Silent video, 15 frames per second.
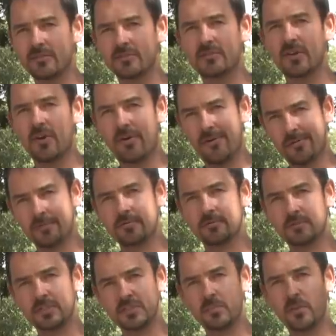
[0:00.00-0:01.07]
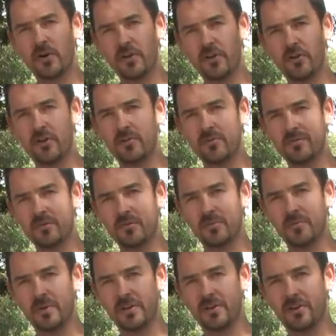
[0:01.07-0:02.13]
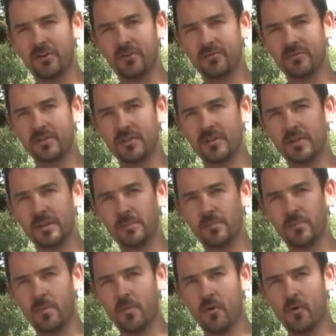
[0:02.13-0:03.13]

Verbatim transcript: or so, which is pretty good. We've only been here the